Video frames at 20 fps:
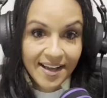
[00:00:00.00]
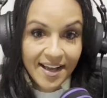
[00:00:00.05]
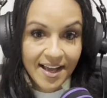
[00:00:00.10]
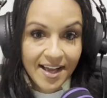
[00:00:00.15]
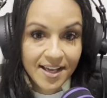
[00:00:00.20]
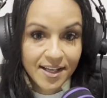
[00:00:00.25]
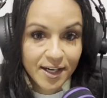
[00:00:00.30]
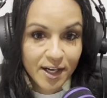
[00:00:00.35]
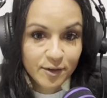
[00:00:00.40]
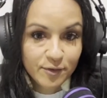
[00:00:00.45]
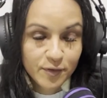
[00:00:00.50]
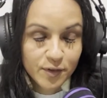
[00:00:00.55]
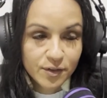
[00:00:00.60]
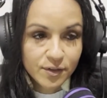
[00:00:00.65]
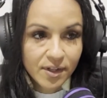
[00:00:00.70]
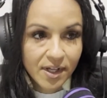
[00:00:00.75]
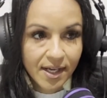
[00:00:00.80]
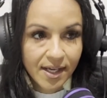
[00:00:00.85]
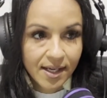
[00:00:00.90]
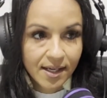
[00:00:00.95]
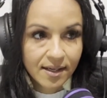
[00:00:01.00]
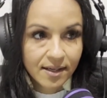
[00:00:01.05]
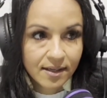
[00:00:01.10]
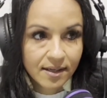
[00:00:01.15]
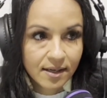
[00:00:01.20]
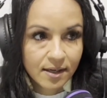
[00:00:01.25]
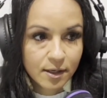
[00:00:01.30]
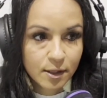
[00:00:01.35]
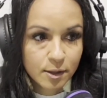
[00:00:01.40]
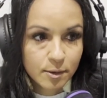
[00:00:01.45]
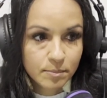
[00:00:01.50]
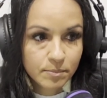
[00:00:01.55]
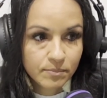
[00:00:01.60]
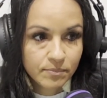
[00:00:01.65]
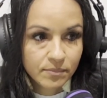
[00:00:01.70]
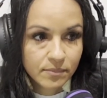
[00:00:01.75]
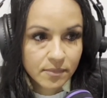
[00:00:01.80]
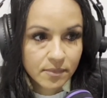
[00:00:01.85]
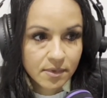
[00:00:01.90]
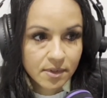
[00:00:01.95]
And I feel like,
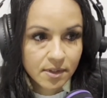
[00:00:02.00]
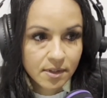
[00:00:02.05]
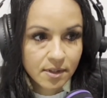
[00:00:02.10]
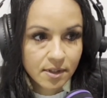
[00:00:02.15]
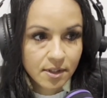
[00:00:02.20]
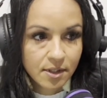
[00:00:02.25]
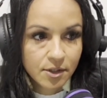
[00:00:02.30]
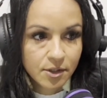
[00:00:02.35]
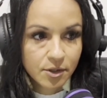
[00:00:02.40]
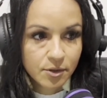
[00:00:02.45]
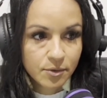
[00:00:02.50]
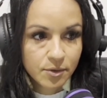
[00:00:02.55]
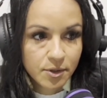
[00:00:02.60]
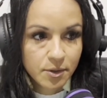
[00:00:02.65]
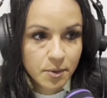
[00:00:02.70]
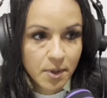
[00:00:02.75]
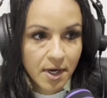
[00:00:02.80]
you